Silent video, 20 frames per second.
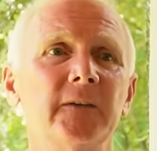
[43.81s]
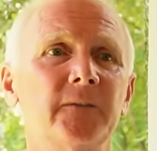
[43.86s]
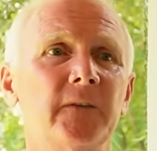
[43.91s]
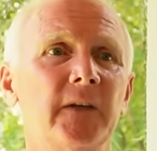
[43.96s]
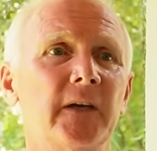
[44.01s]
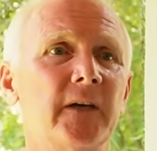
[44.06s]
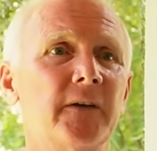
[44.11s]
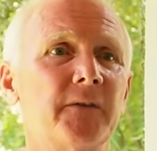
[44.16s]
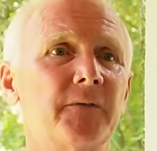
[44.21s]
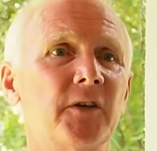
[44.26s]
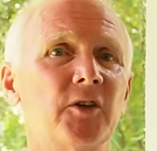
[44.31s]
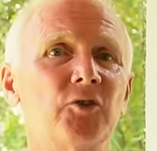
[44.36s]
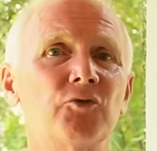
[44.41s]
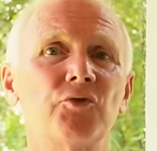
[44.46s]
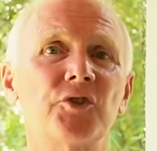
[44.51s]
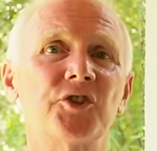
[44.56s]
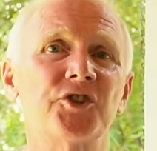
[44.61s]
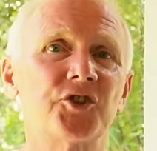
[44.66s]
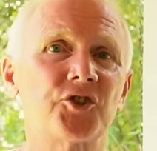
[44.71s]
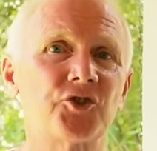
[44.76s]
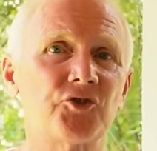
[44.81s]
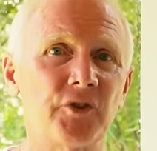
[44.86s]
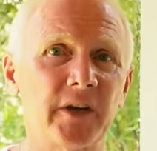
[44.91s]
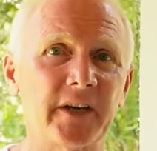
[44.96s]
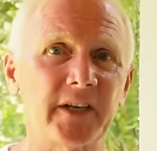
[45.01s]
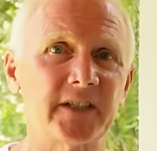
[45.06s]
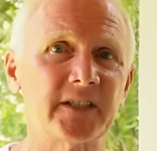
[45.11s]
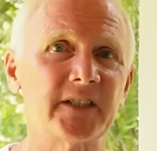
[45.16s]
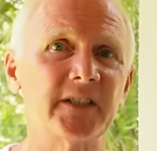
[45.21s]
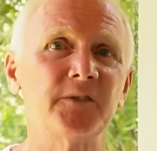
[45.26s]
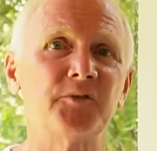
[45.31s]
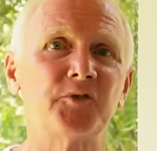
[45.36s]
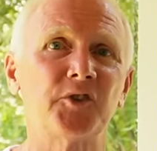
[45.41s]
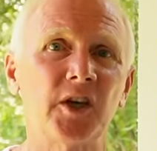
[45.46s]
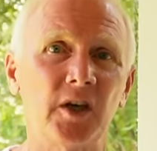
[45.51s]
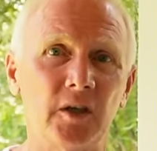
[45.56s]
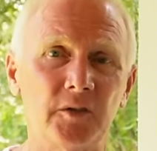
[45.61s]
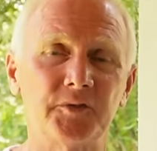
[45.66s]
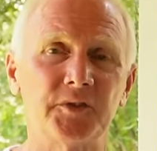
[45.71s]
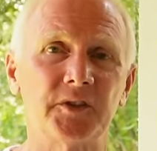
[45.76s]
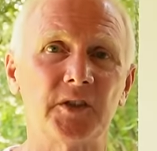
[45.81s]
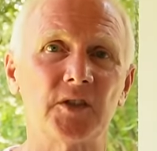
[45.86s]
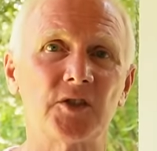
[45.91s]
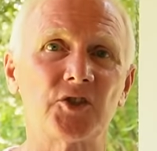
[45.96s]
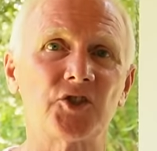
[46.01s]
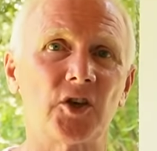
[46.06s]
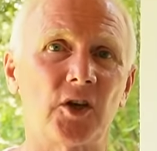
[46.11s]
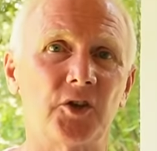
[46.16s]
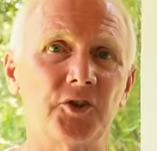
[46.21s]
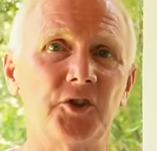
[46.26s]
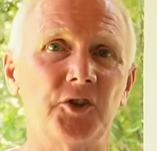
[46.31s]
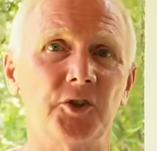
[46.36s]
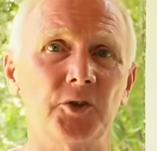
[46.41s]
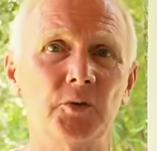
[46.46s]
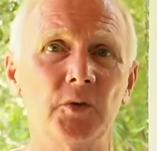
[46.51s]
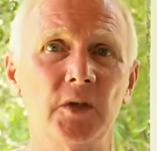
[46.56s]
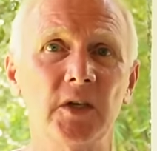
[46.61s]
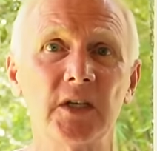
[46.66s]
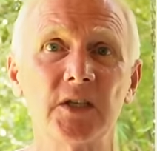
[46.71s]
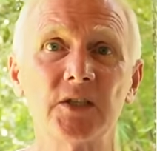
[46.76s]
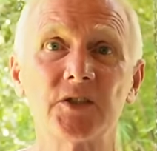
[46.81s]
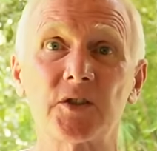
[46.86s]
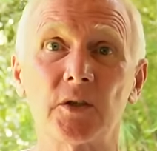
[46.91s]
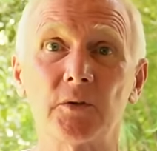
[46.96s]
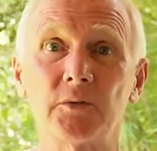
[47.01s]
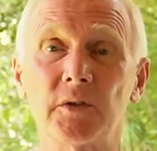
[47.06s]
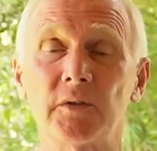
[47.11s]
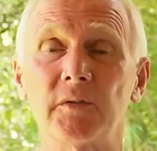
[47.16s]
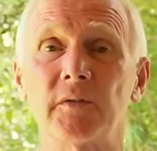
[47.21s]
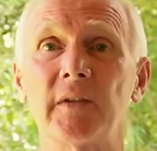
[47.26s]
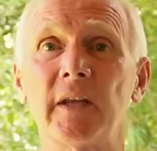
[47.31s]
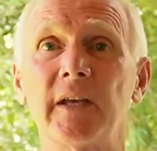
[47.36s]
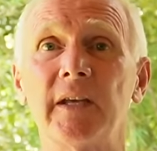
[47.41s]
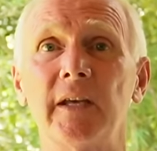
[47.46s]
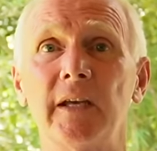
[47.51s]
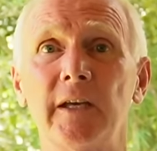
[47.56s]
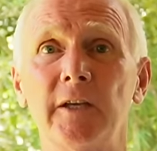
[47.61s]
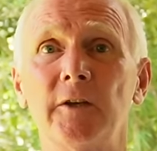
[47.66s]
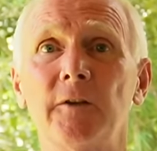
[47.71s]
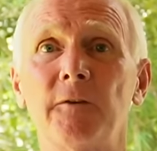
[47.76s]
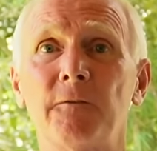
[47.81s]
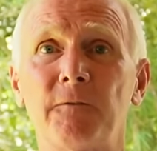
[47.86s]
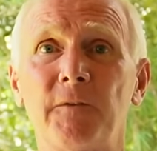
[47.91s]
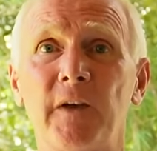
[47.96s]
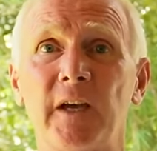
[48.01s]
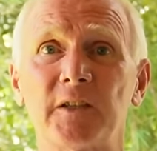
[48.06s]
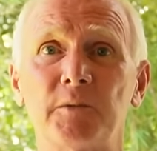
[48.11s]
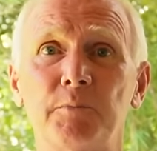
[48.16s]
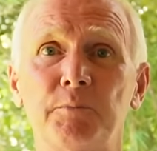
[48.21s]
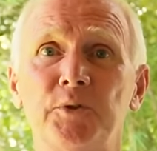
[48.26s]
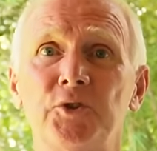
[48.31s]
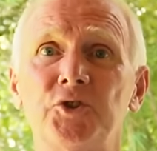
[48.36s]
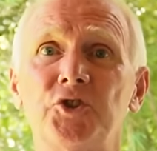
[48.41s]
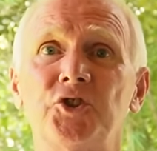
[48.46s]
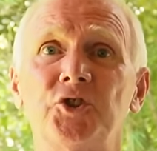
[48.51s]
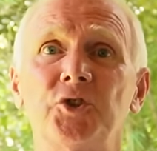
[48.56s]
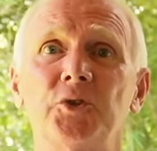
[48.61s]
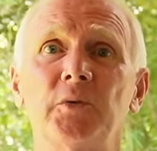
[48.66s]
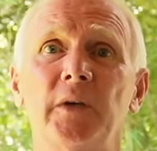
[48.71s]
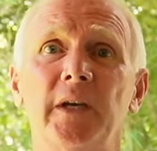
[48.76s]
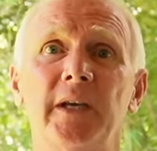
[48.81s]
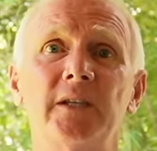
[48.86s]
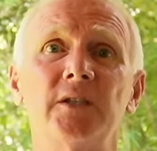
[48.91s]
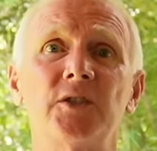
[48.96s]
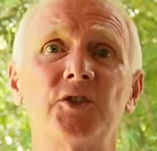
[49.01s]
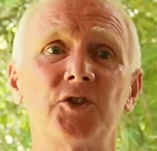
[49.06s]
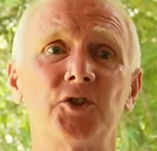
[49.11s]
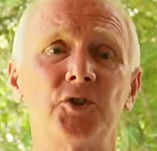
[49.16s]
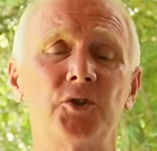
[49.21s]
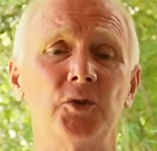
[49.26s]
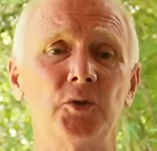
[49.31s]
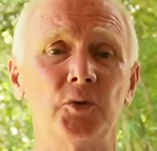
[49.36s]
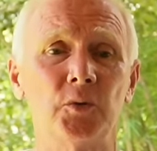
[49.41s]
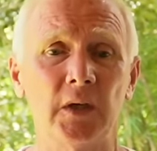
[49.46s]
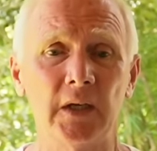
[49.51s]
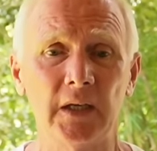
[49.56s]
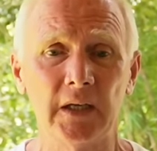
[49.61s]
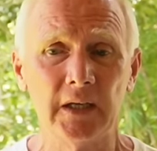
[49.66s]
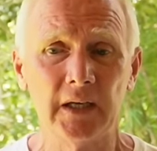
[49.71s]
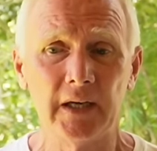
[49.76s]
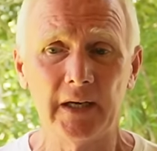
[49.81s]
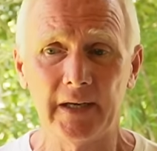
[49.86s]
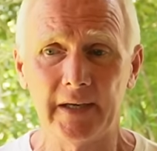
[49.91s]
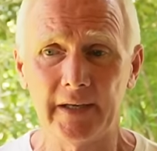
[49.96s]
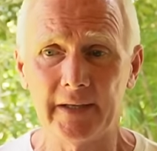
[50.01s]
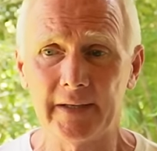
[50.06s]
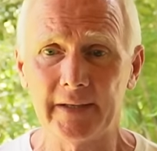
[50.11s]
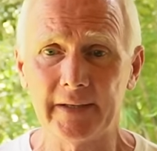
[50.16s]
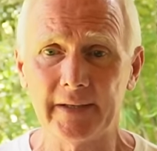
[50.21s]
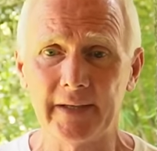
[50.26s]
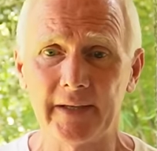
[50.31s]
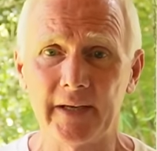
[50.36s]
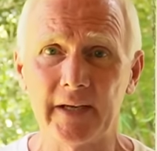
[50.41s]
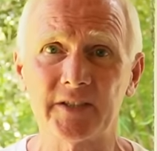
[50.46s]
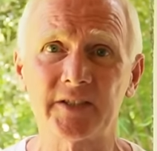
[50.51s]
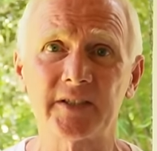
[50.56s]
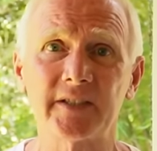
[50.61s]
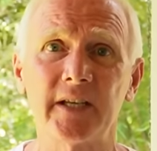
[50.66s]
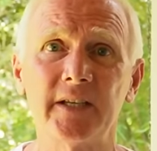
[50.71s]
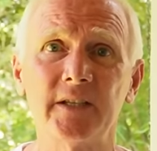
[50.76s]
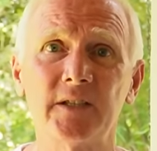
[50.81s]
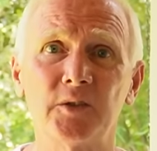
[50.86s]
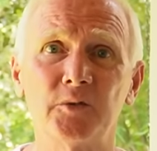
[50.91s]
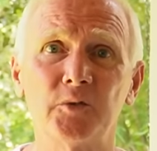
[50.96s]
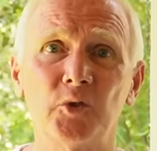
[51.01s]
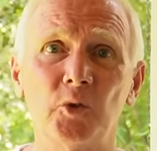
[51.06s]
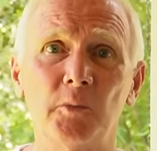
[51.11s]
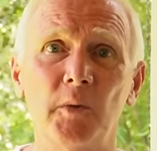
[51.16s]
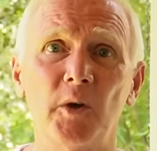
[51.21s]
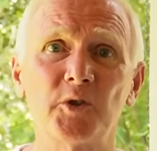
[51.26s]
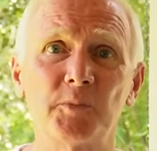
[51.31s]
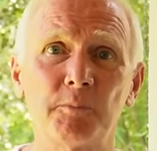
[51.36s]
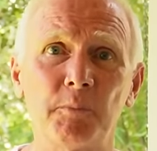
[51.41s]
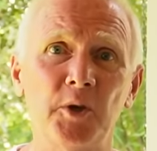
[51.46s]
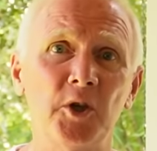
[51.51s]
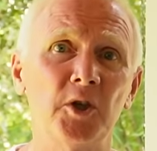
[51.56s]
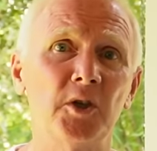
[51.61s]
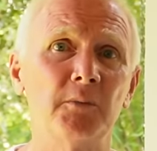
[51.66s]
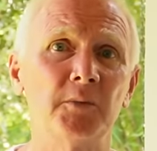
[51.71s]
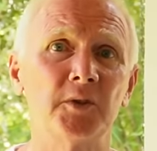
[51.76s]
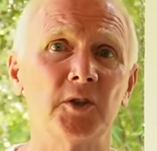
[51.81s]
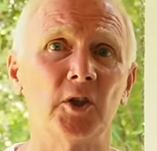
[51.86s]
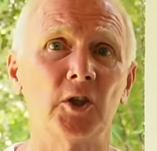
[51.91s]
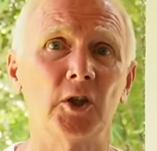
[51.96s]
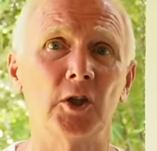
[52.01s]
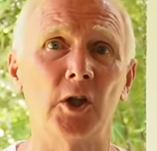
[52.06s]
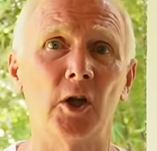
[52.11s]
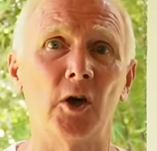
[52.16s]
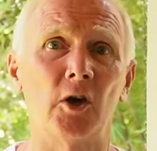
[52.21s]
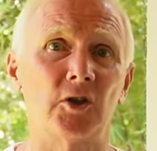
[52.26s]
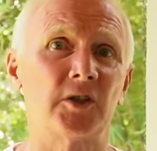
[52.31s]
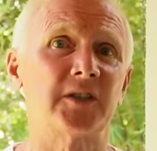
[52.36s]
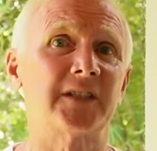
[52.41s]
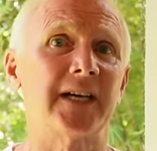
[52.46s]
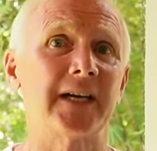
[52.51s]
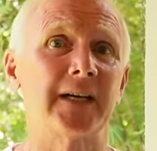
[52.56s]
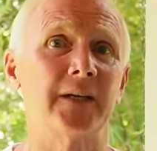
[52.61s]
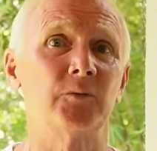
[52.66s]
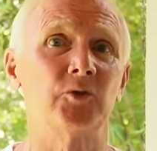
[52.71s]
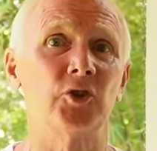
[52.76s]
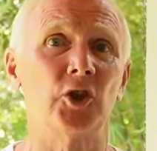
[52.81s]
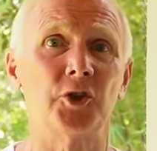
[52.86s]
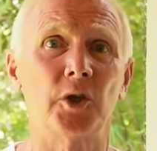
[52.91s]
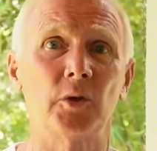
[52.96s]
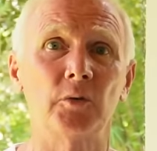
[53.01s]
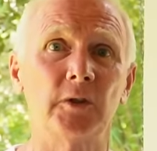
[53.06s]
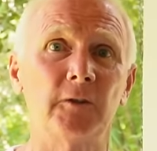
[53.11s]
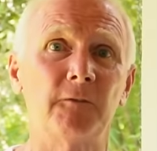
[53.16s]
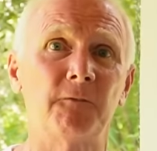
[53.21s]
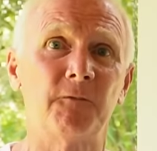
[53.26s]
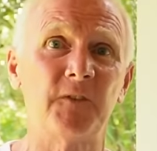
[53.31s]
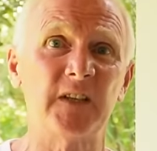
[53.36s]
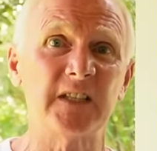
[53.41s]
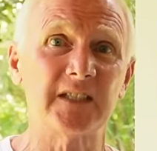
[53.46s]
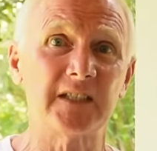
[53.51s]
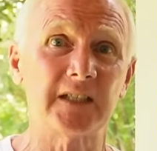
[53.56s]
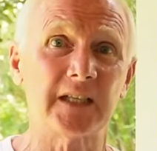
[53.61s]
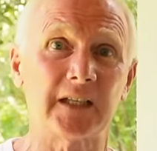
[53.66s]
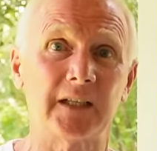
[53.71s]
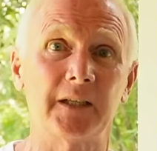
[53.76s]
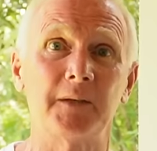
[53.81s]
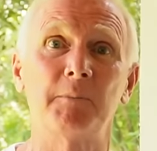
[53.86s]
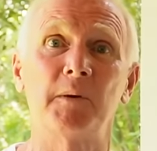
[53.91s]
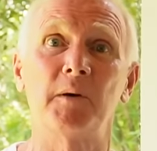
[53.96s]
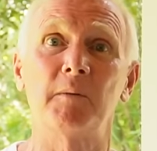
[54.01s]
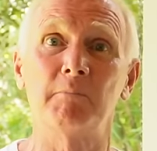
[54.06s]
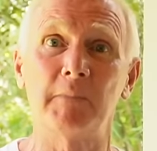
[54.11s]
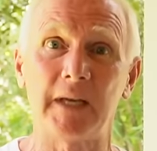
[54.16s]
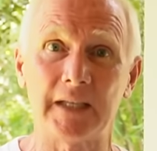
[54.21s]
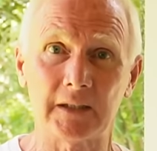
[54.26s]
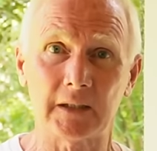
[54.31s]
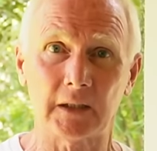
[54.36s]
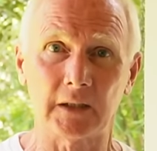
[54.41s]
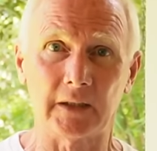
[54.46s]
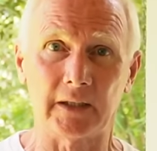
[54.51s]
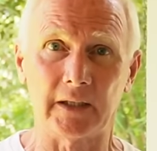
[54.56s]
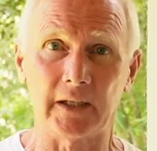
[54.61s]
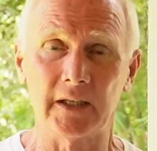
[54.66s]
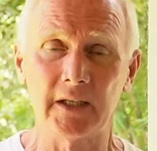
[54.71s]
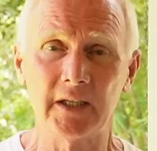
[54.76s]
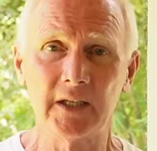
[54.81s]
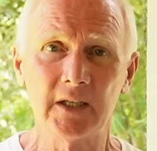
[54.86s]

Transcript: their uh, restrictive covenants on you so that they, in effect, put you into uh, a state of almost permanent lockdown, not only physically but mentally.